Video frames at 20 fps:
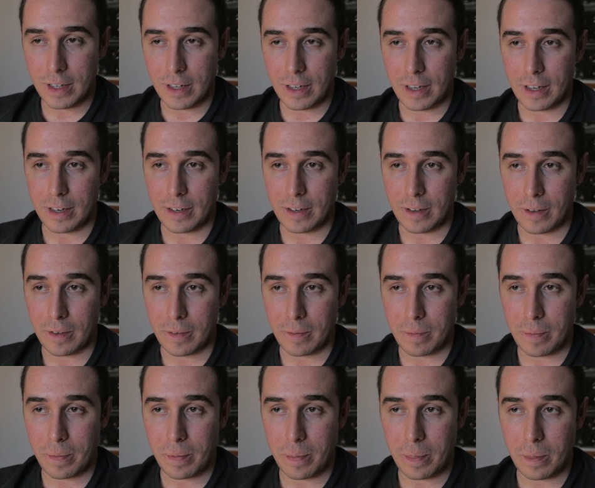and
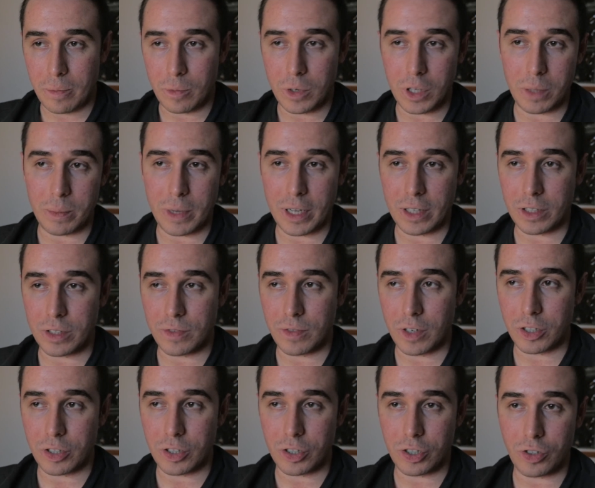really make this
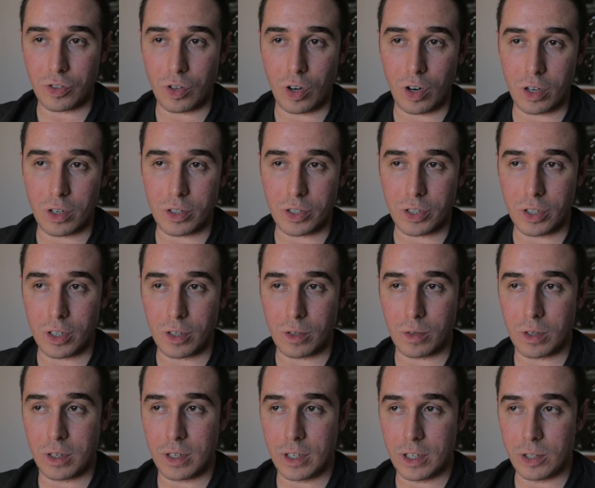function stronger,
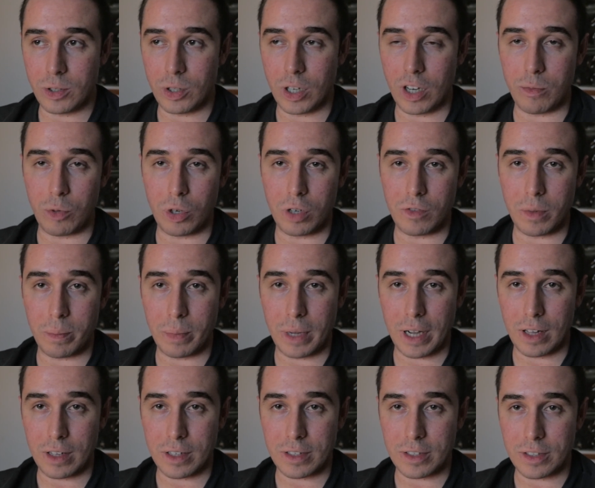so you have more of a
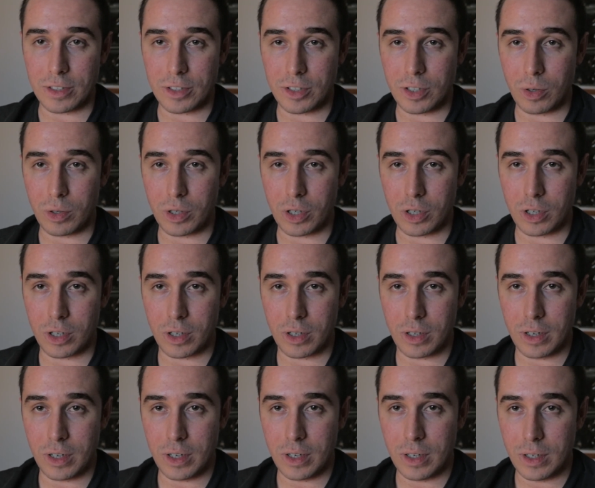balance, and so you're
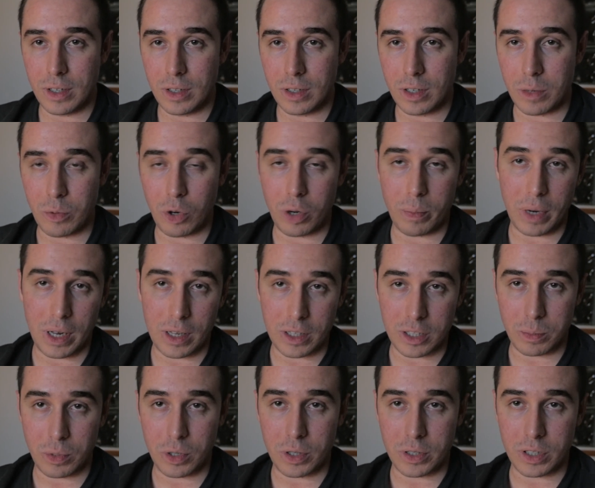a more
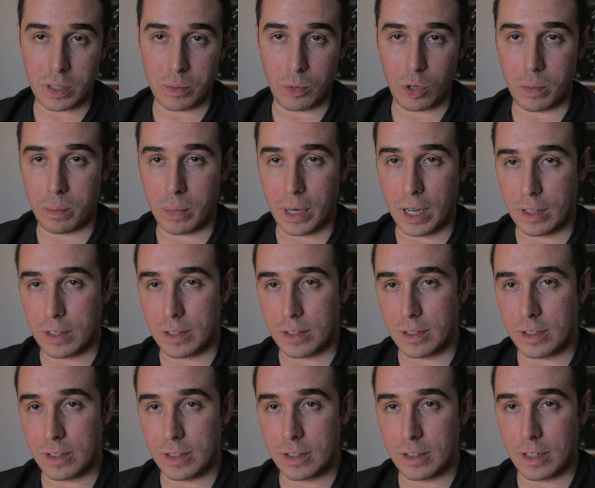balanced person, a more
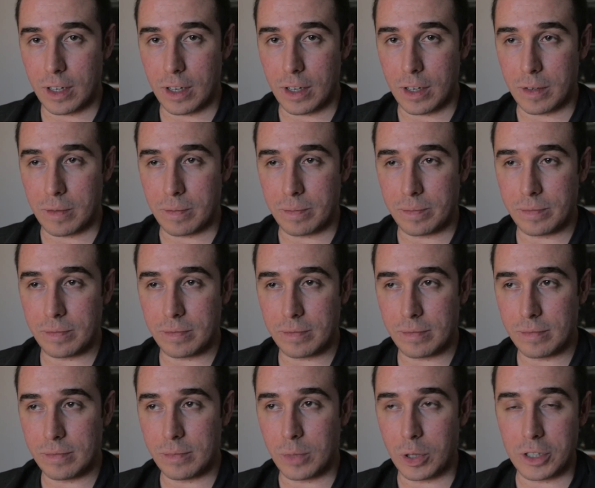balanced
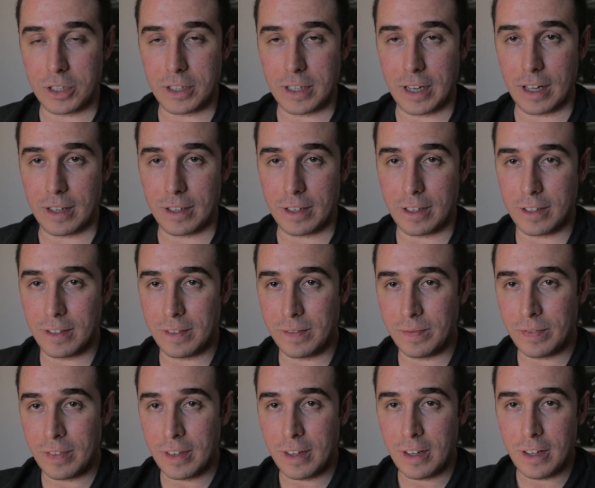personality.
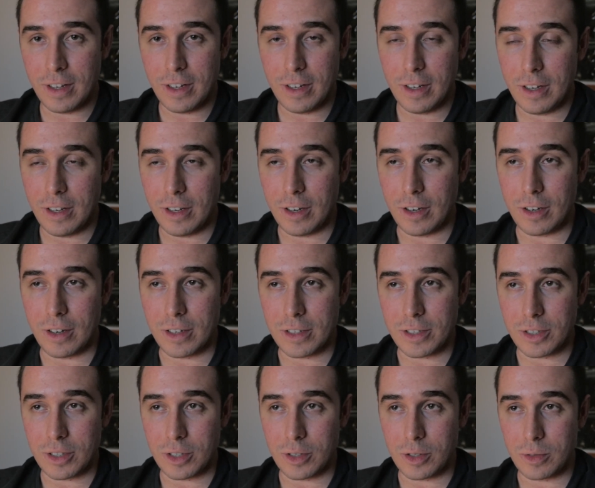All right,
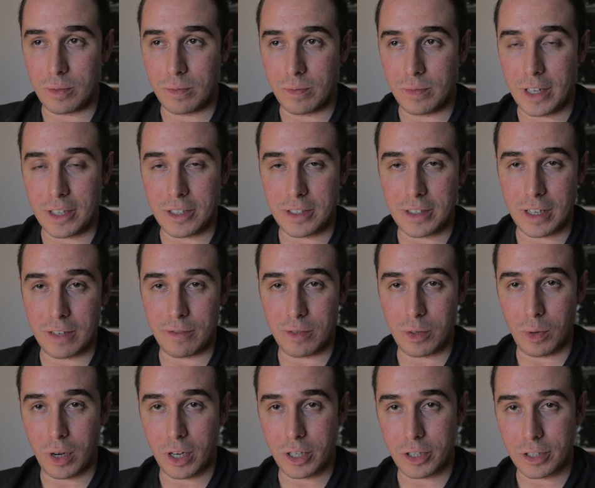so thanks again for
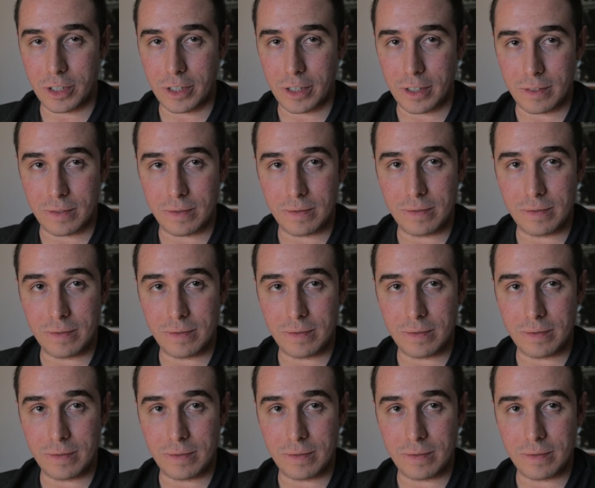watching, and